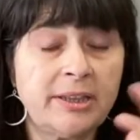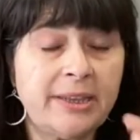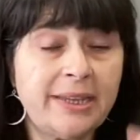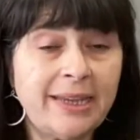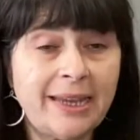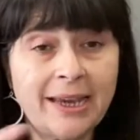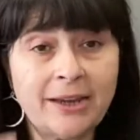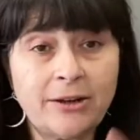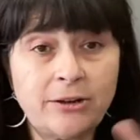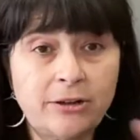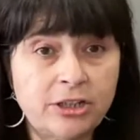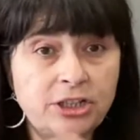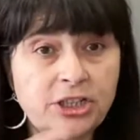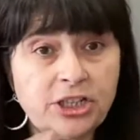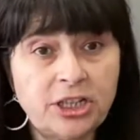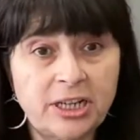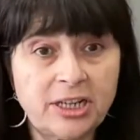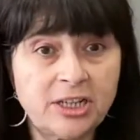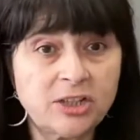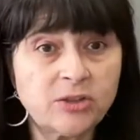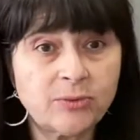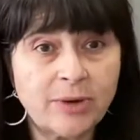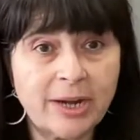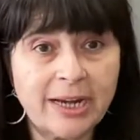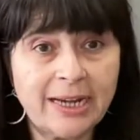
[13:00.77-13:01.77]
the energy
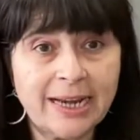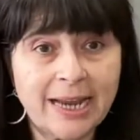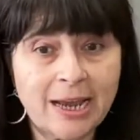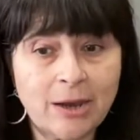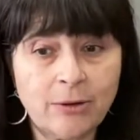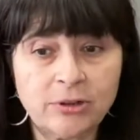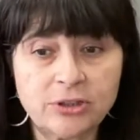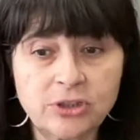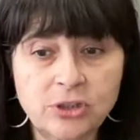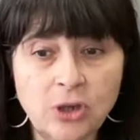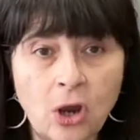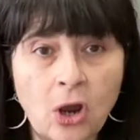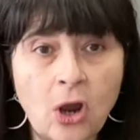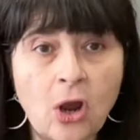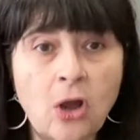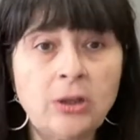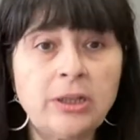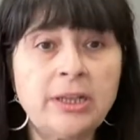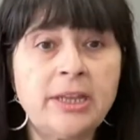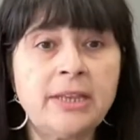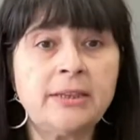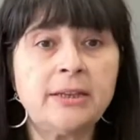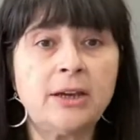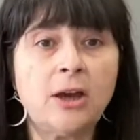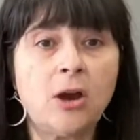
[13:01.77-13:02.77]
is right now. It's all
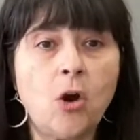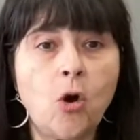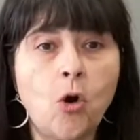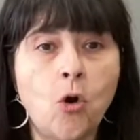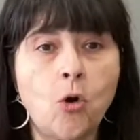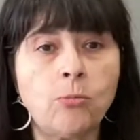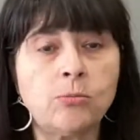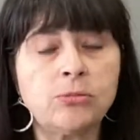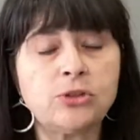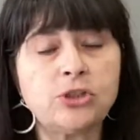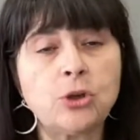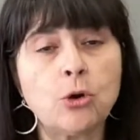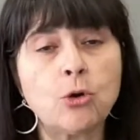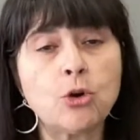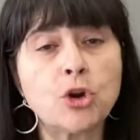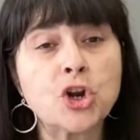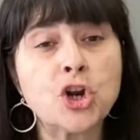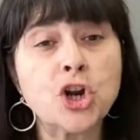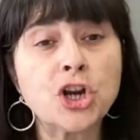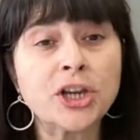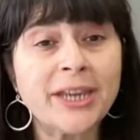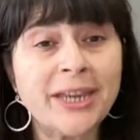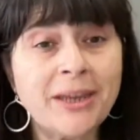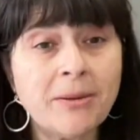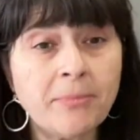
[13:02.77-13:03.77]
in the home. So
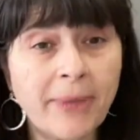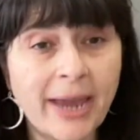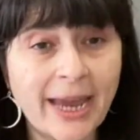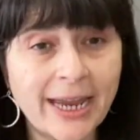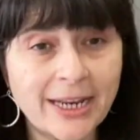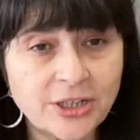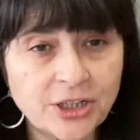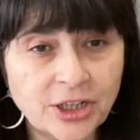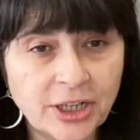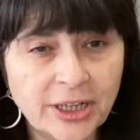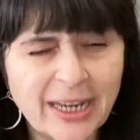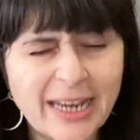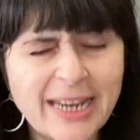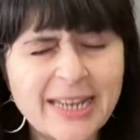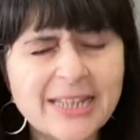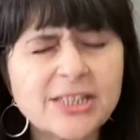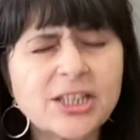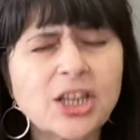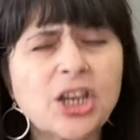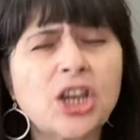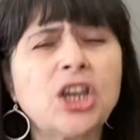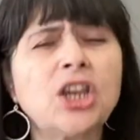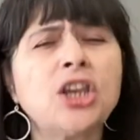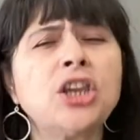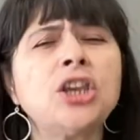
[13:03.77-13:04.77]
cooking magic
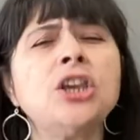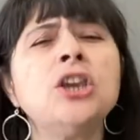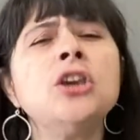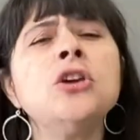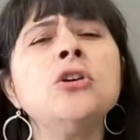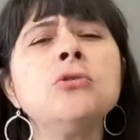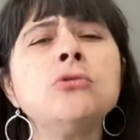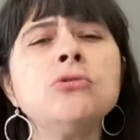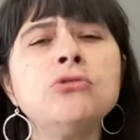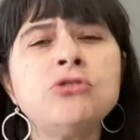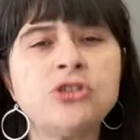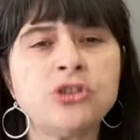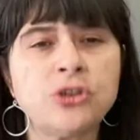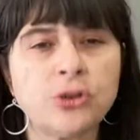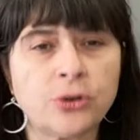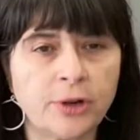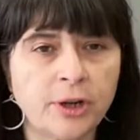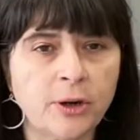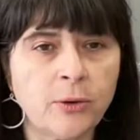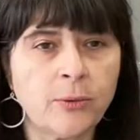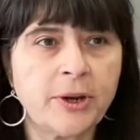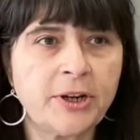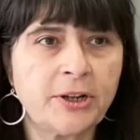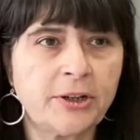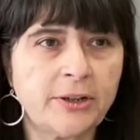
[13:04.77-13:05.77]
is huge
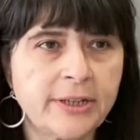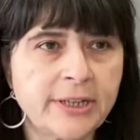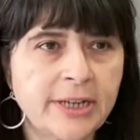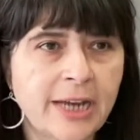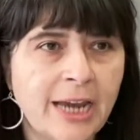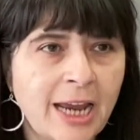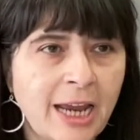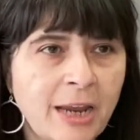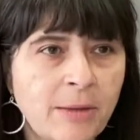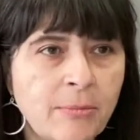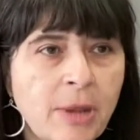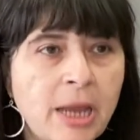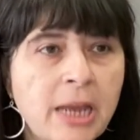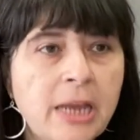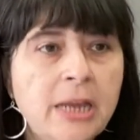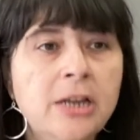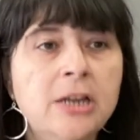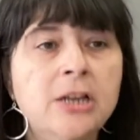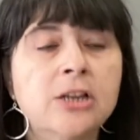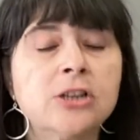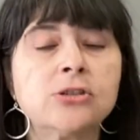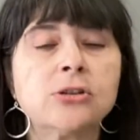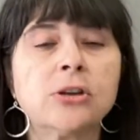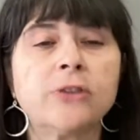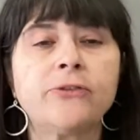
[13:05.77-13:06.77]
during winter time.
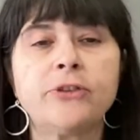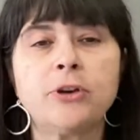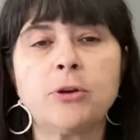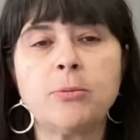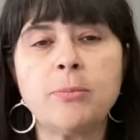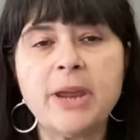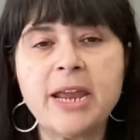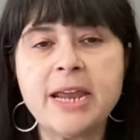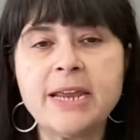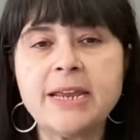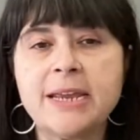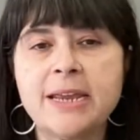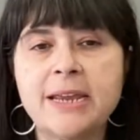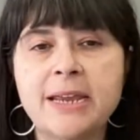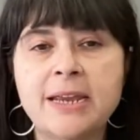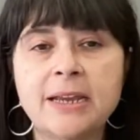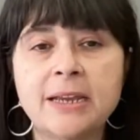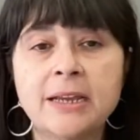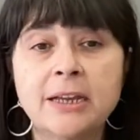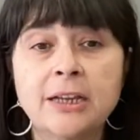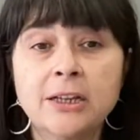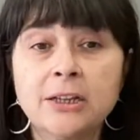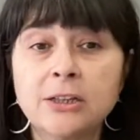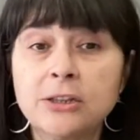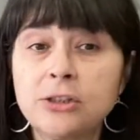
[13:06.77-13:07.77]
So if you're
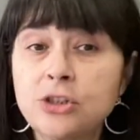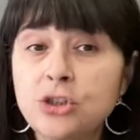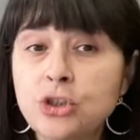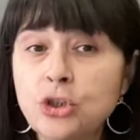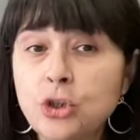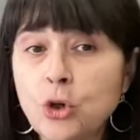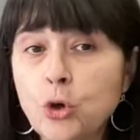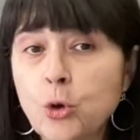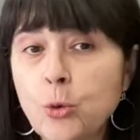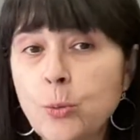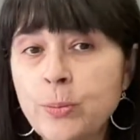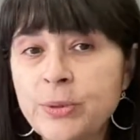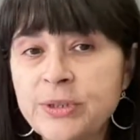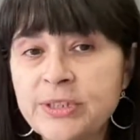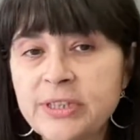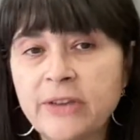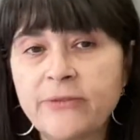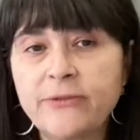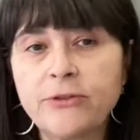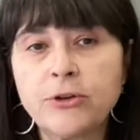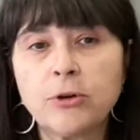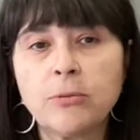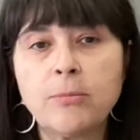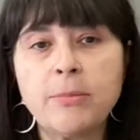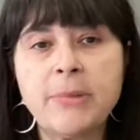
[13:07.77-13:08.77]
making soups,
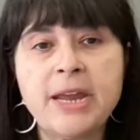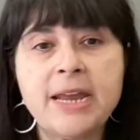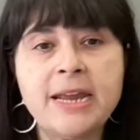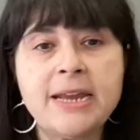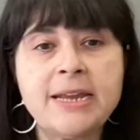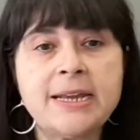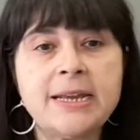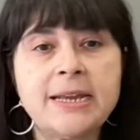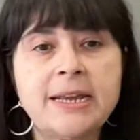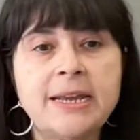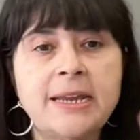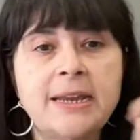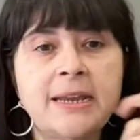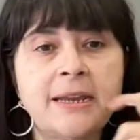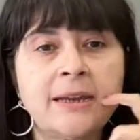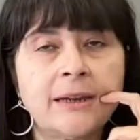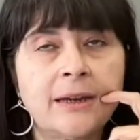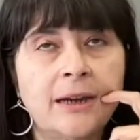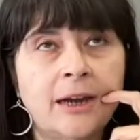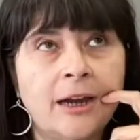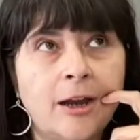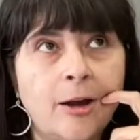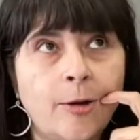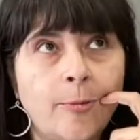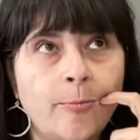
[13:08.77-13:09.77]
if you're making
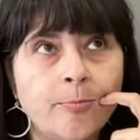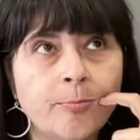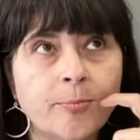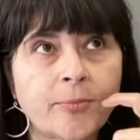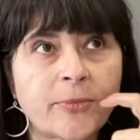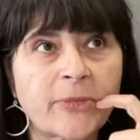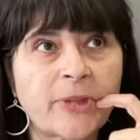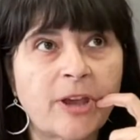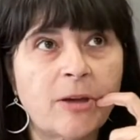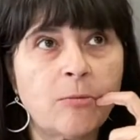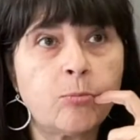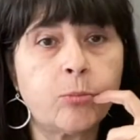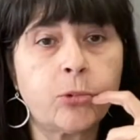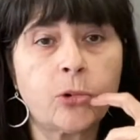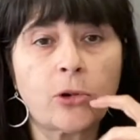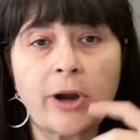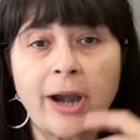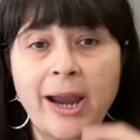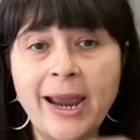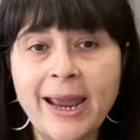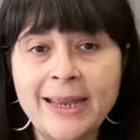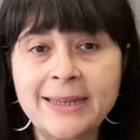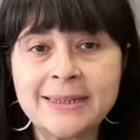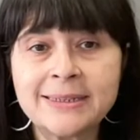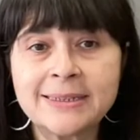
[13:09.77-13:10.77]

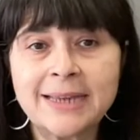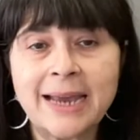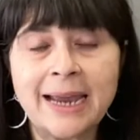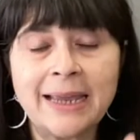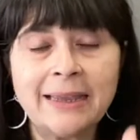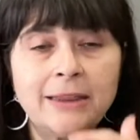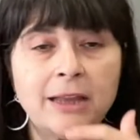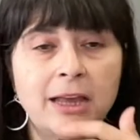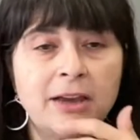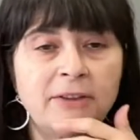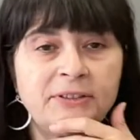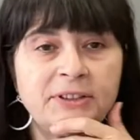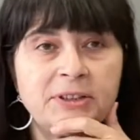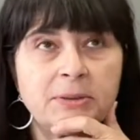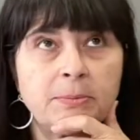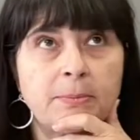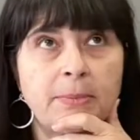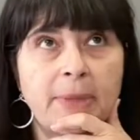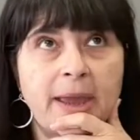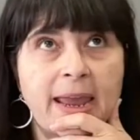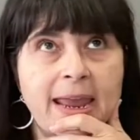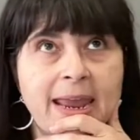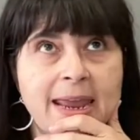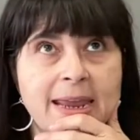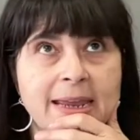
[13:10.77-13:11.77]
breads, I love to
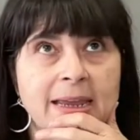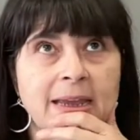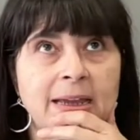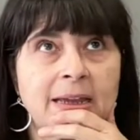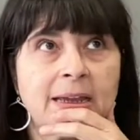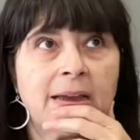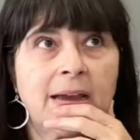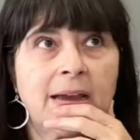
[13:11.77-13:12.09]
make